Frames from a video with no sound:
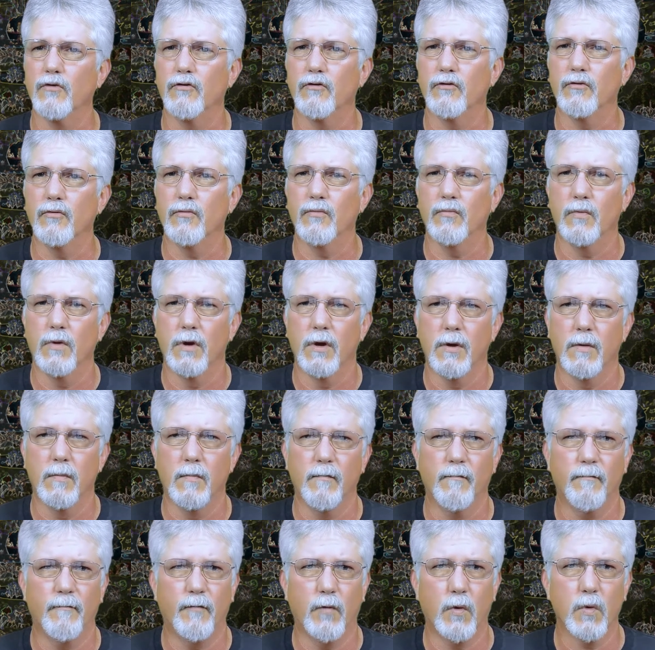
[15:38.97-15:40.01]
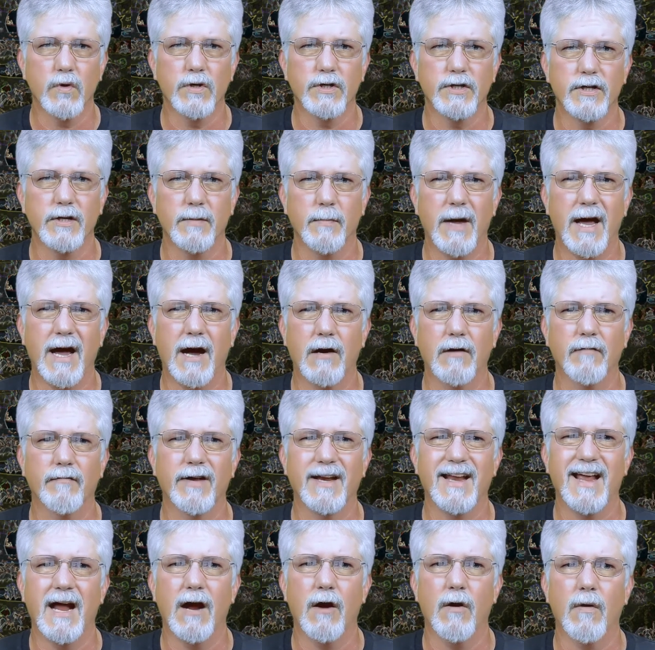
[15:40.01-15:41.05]
to force them out of
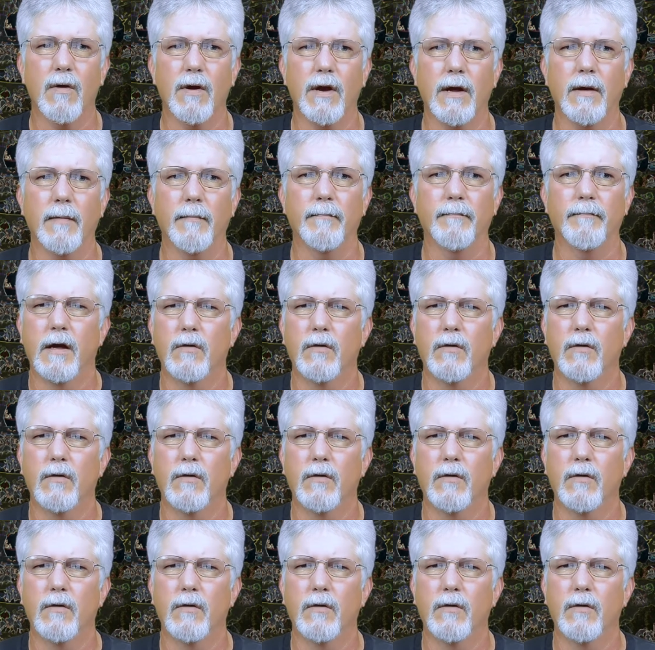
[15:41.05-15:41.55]
an area.